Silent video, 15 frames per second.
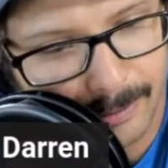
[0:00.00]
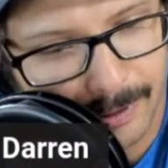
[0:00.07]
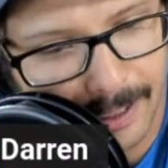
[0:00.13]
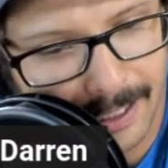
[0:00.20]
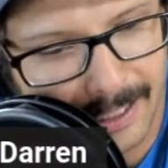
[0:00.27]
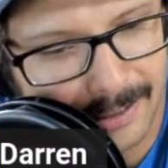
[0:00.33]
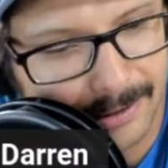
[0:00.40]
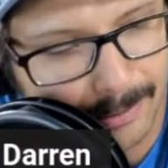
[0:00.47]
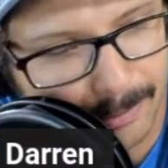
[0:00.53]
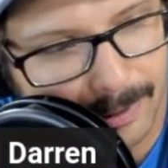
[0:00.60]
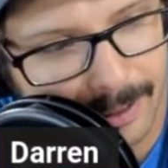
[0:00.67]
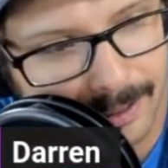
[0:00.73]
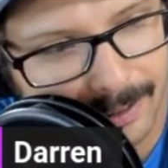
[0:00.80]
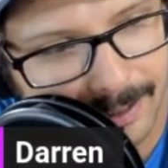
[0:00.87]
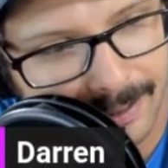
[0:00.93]
when I had some
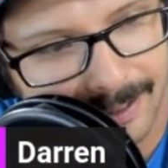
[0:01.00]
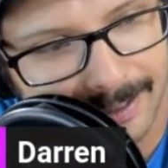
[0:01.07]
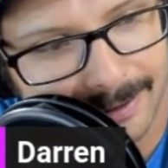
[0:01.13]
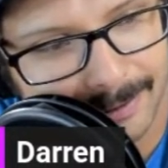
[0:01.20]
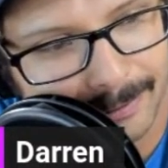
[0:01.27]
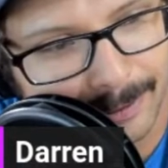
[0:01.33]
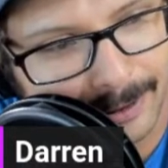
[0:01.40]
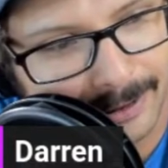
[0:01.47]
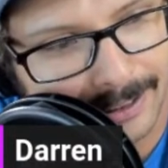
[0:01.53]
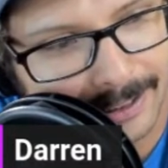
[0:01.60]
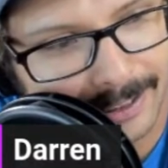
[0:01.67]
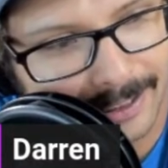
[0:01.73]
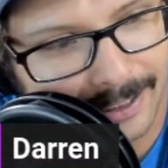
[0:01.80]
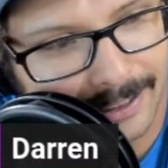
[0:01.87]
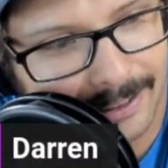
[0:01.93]
money again, that was the first
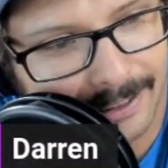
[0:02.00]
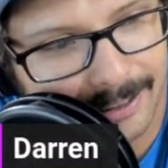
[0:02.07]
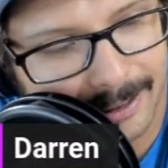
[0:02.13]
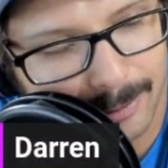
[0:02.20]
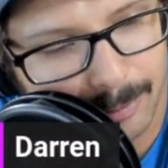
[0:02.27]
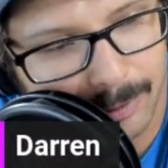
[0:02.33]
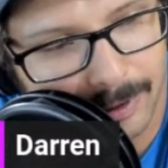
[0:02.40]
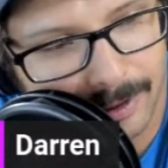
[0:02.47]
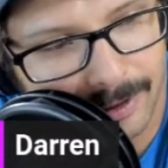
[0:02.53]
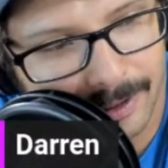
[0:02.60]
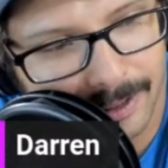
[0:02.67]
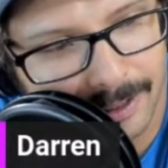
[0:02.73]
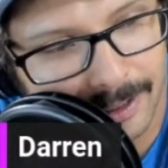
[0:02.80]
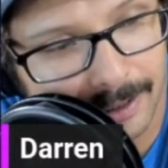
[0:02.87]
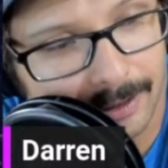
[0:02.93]
thing I like splurged
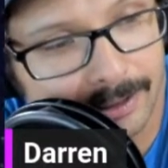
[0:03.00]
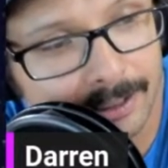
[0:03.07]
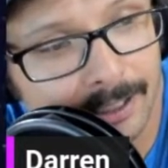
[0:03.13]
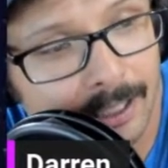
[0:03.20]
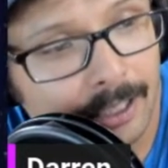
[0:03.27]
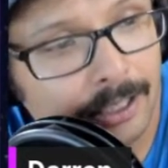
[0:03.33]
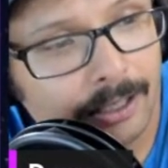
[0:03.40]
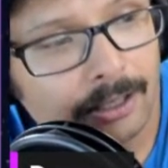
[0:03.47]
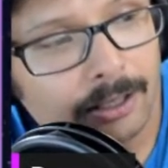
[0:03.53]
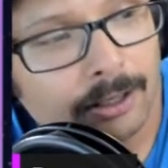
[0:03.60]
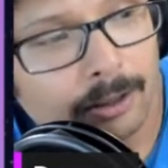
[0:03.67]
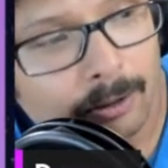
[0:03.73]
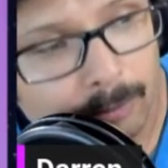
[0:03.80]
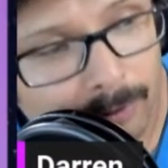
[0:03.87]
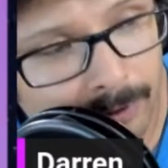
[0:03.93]
on. Because I was like,
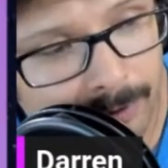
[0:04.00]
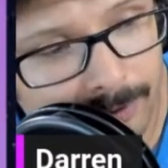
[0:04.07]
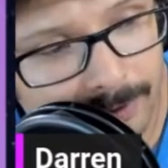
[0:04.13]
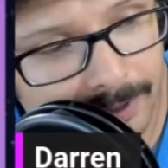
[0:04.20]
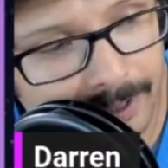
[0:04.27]
we were doing the